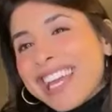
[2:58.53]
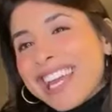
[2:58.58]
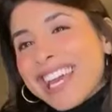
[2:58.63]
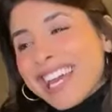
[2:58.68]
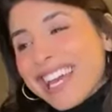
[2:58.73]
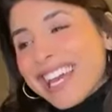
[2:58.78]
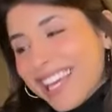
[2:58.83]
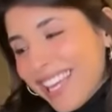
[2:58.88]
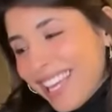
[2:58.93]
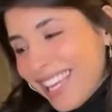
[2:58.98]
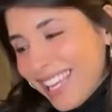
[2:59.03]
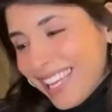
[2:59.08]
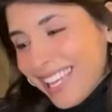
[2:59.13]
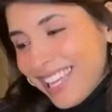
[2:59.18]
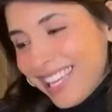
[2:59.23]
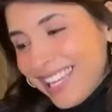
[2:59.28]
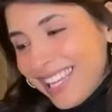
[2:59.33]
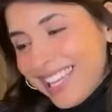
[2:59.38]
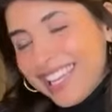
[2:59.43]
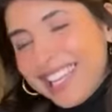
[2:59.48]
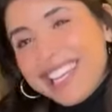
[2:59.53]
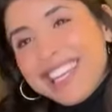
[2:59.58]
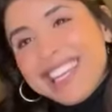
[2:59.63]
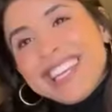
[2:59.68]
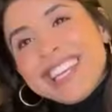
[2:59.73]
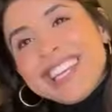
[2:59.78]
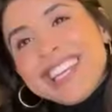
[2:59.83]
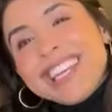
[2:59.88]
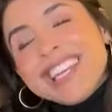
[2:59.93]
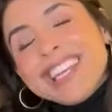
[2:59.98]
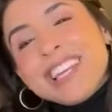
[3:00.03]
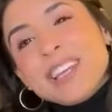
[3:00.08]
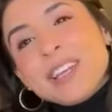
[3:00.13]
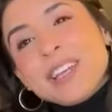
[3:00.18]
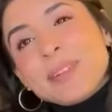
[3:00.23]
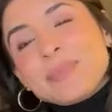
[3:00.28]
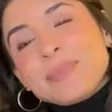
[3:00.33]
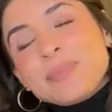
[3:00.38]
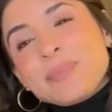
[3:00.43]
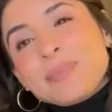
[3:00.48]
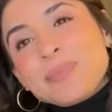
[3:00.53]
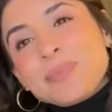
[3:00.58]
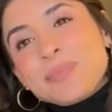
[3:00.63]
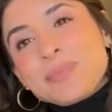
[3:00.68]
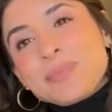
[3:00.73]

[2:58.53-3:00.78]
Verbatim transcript: So tell me about uh, you auditioning